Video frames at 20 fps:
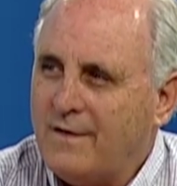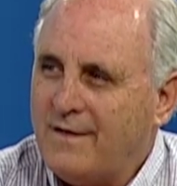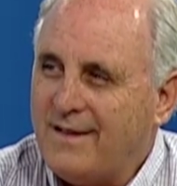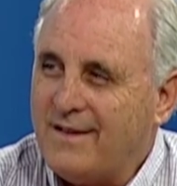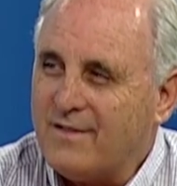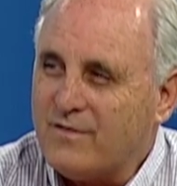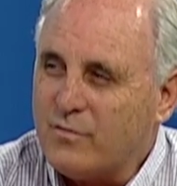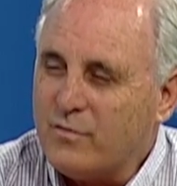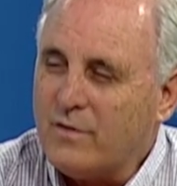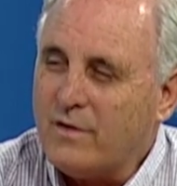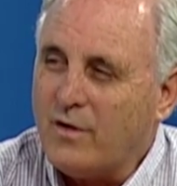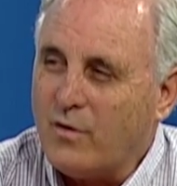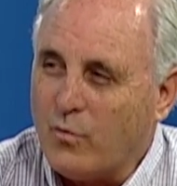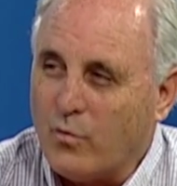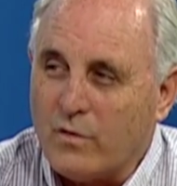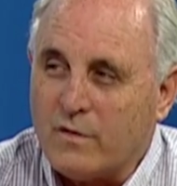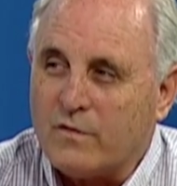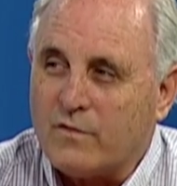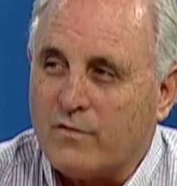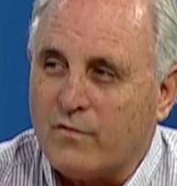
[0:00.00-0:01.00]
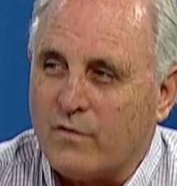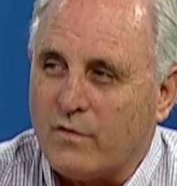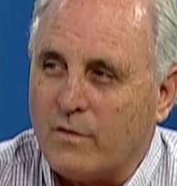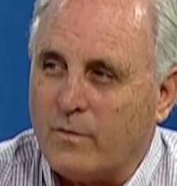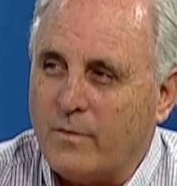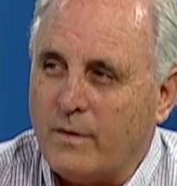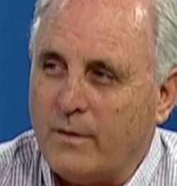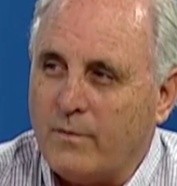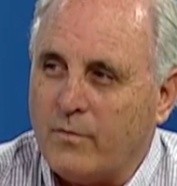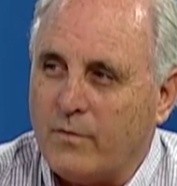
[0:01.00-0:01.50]
it's really a risk for the
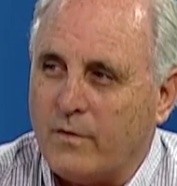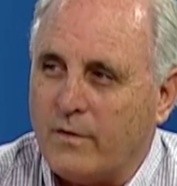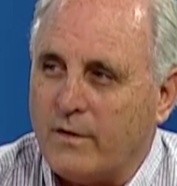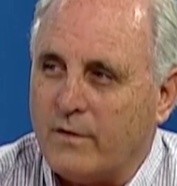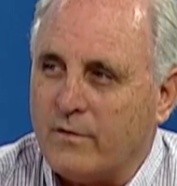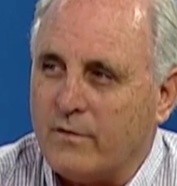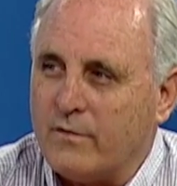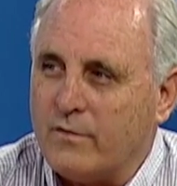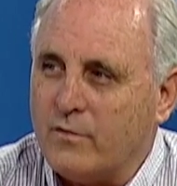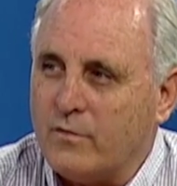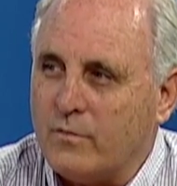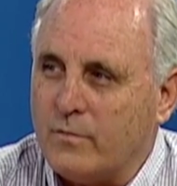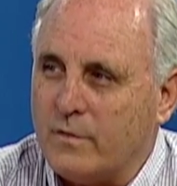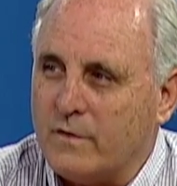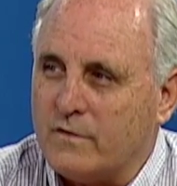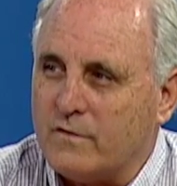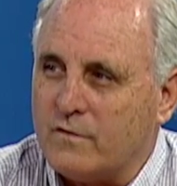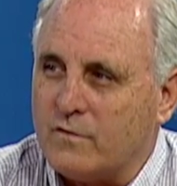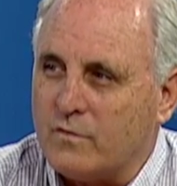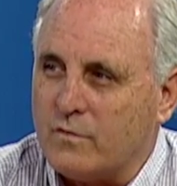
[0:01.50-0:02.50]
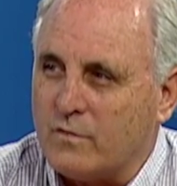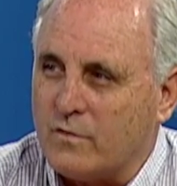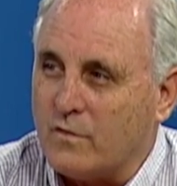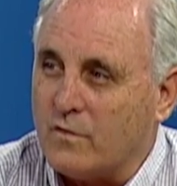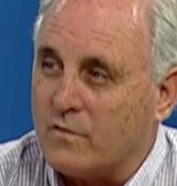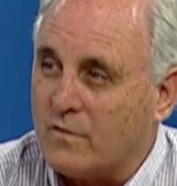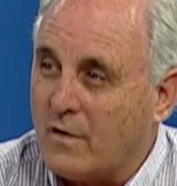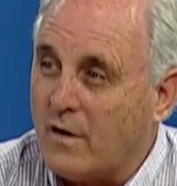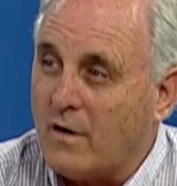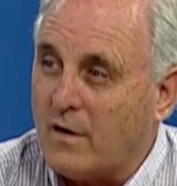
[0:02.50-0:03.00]
people that are doing business with
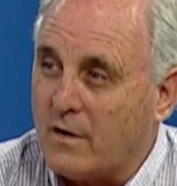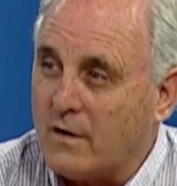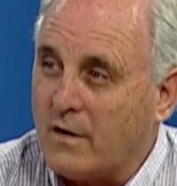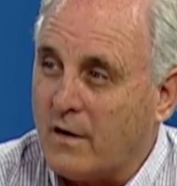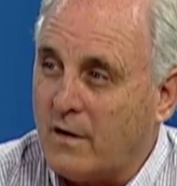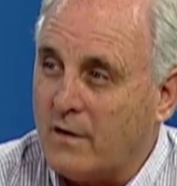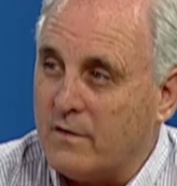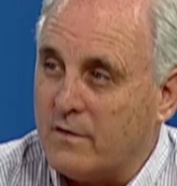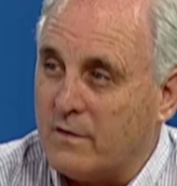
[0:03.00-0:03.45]
those con- right.